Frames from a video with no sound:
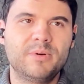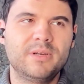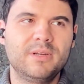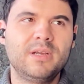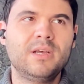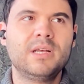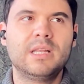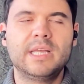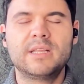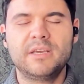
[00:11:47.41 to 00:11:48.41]
But
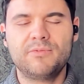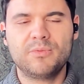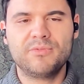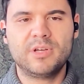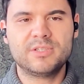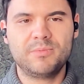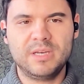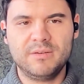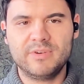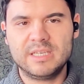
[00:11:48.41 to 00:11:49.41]
lately, we've also been
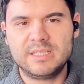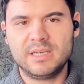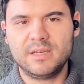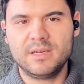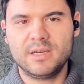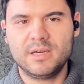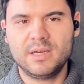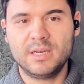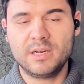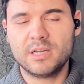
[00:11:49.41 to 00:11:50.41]
investing
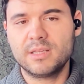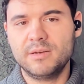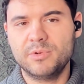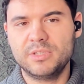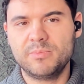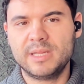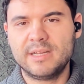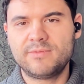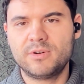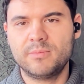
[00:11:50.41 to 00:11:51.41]
in Kotlin
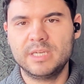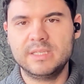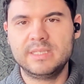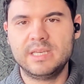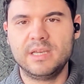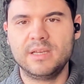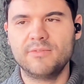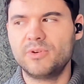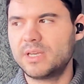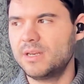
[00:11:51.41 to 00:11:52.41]
Multiplatform and seeing
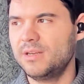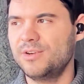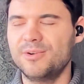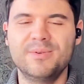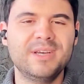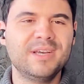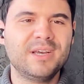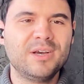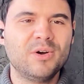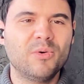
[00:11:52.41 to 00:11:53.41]
if we can,
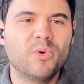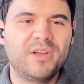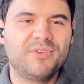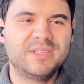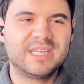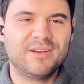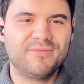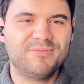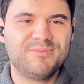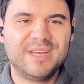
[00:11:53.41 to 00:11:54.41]
what if instead
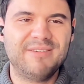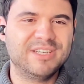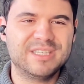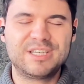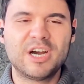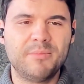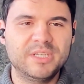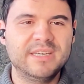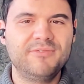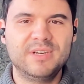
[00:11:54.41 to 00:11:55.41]
of having these
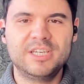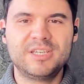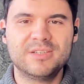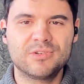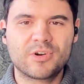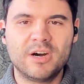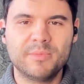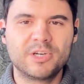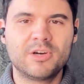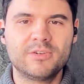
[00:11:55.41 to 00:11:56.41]
common definitions or
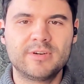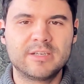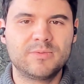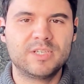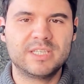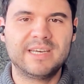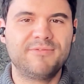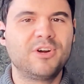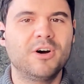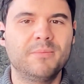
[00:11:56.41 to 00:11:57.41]
common contracts, we just
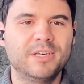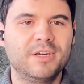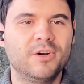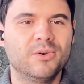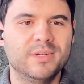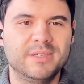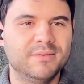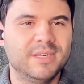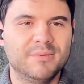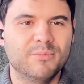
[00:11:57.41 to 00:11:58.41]
have common code
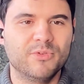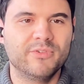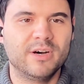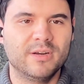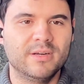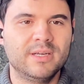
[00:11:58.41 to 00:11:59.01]
and move on.